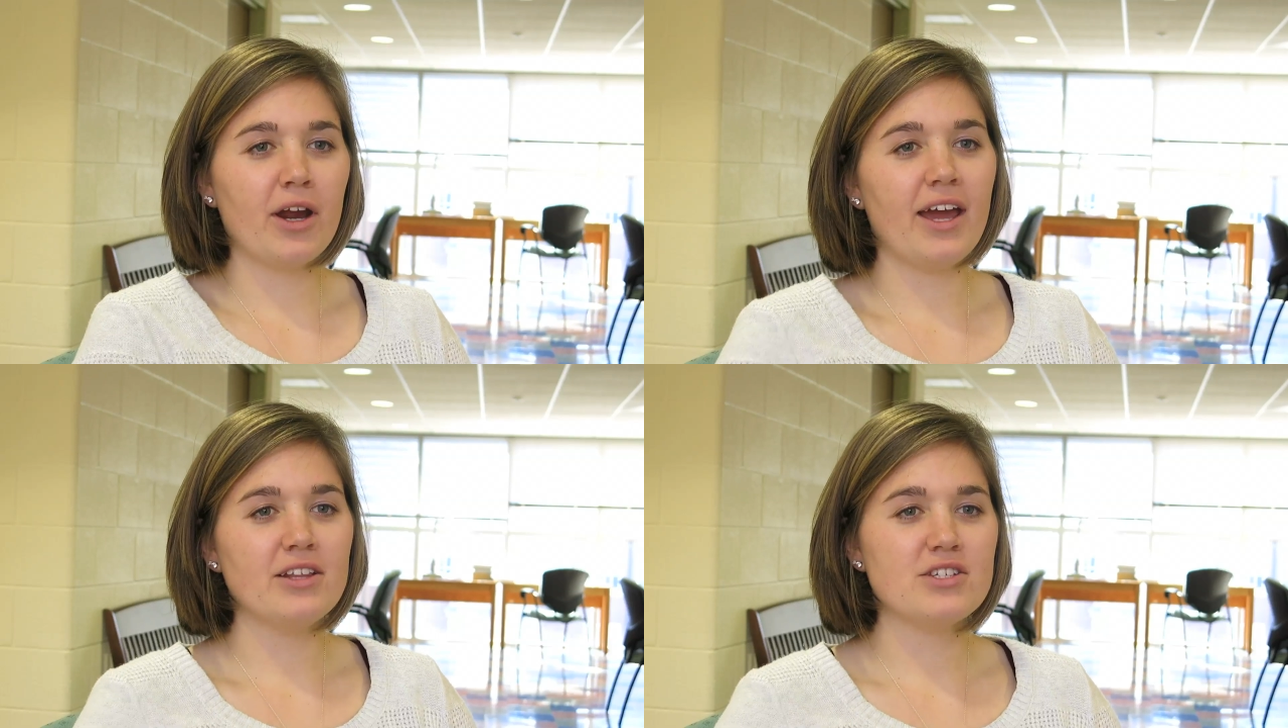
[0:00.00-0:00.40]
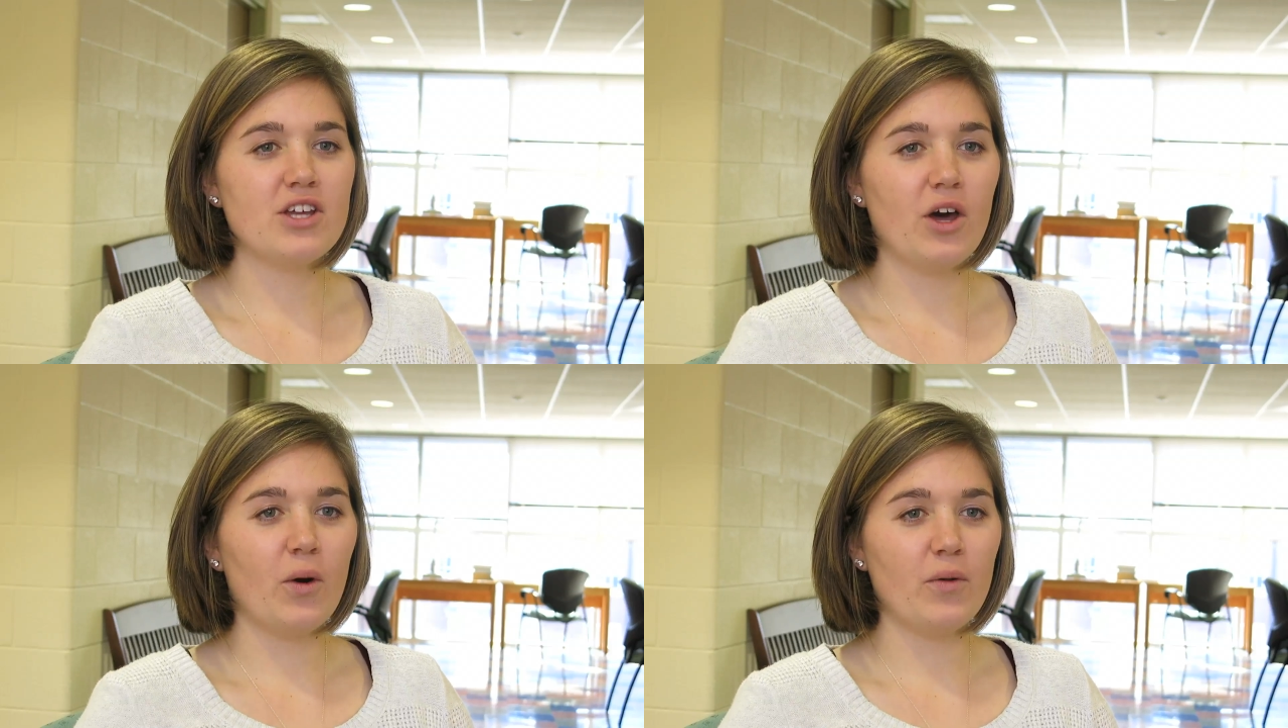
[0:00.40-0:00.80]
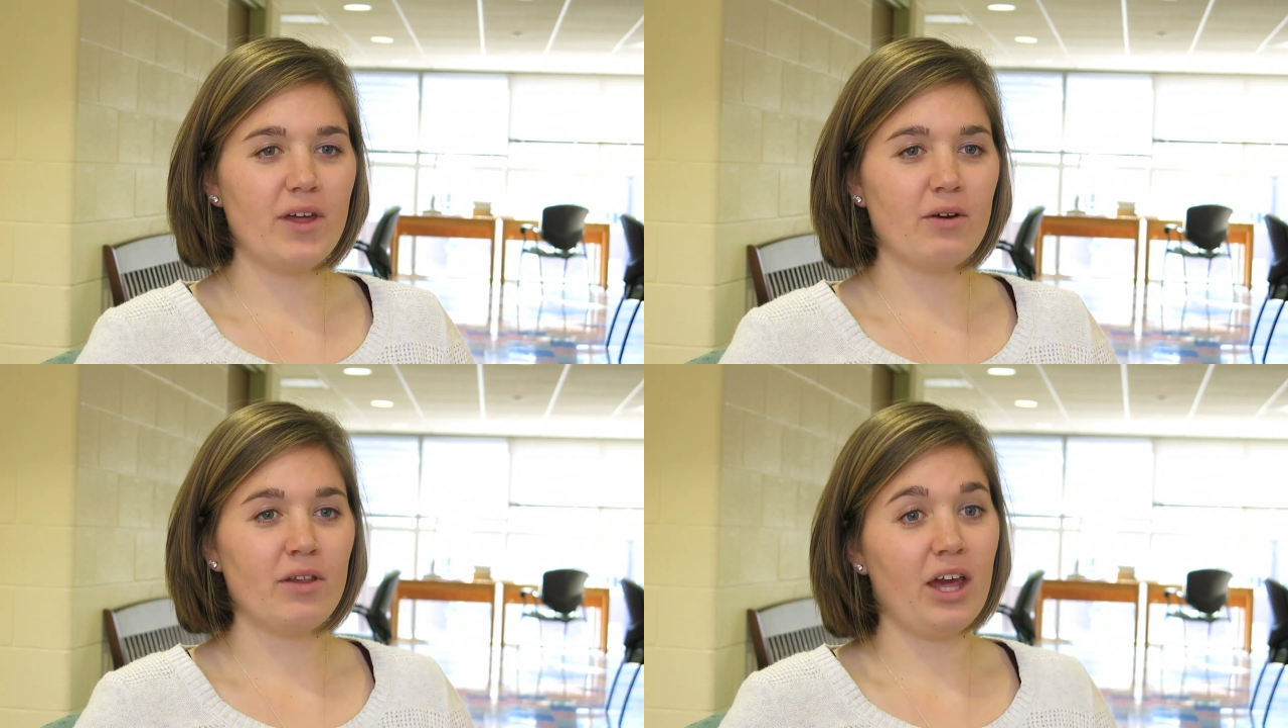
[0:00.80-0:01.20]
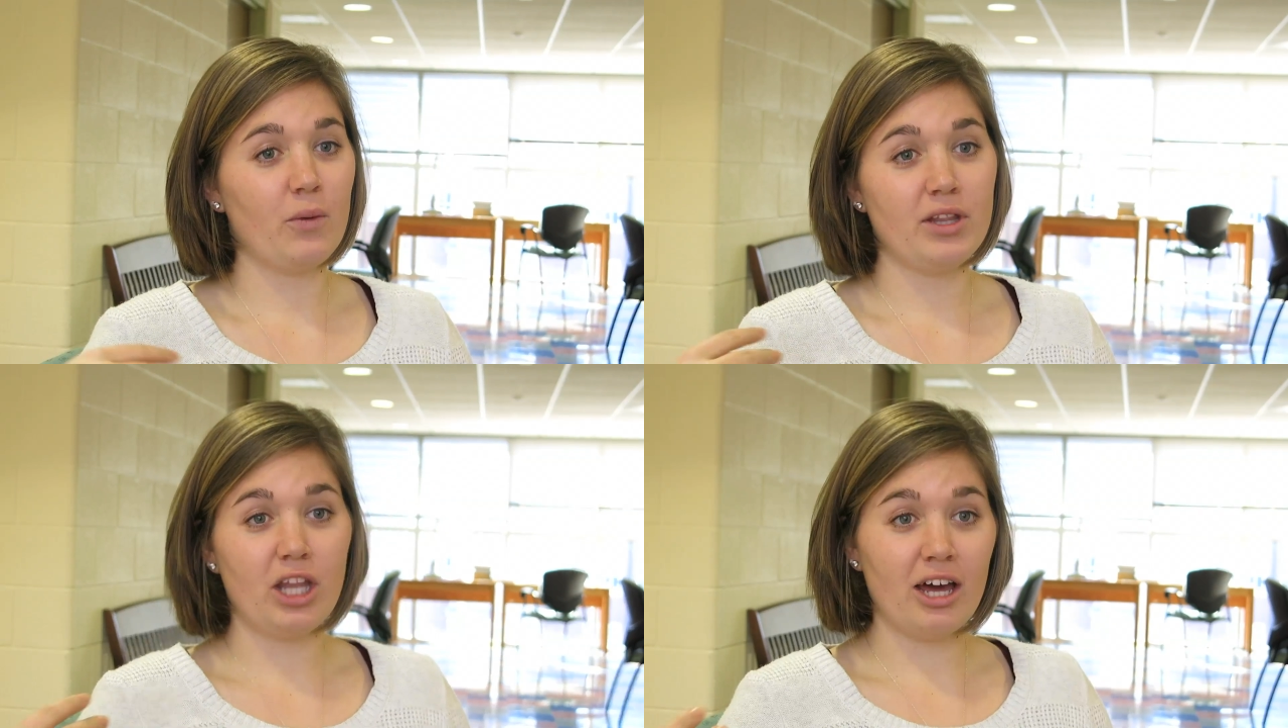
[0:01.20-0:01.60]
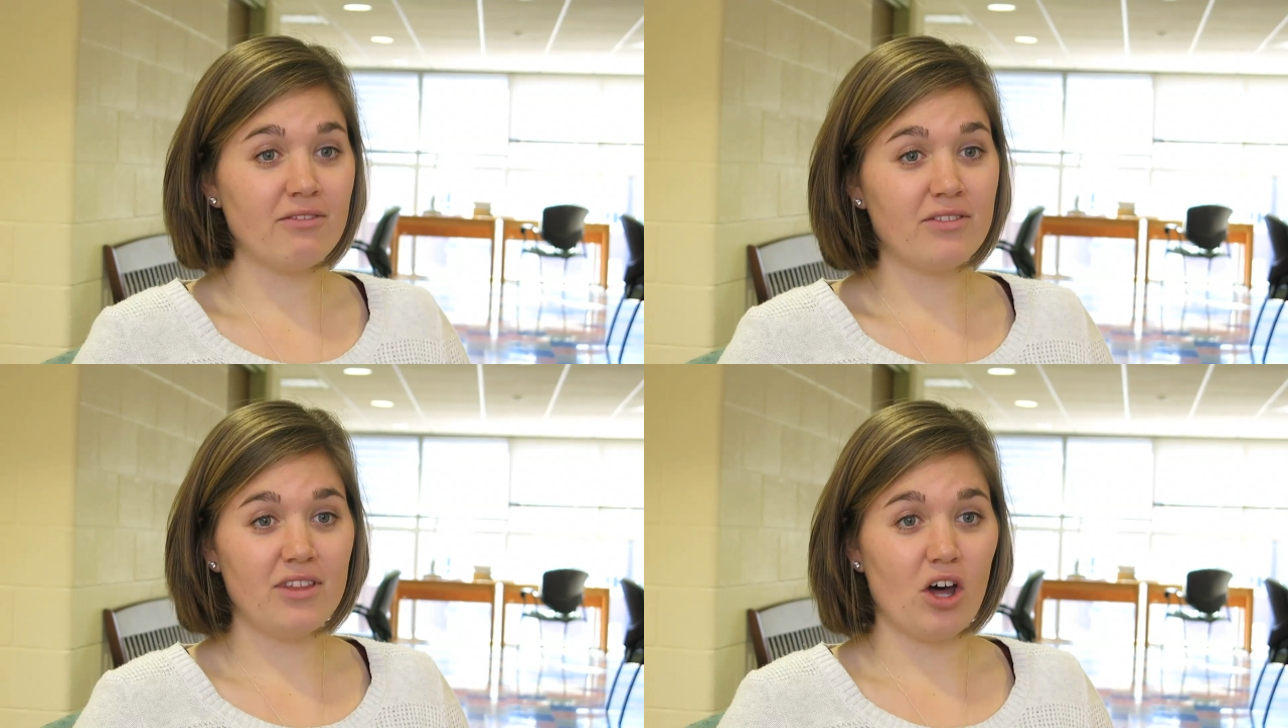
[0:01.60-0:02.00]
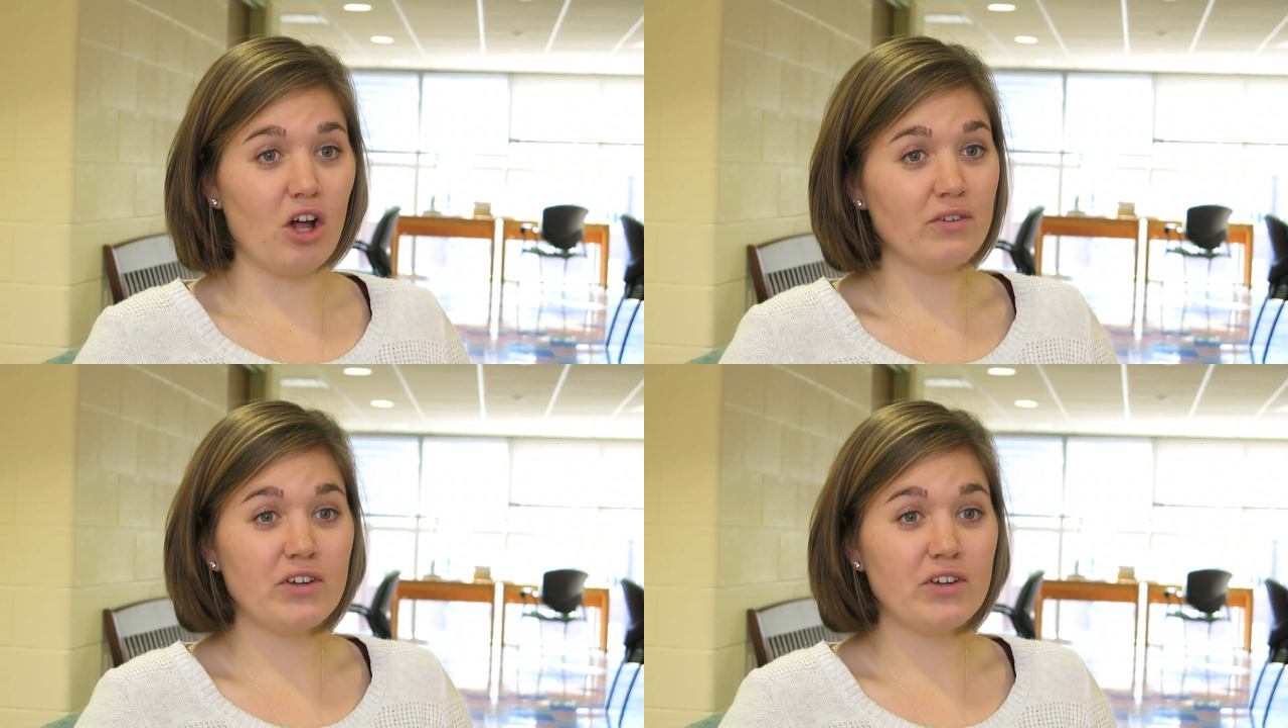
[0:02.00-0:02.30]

and so they were like we love all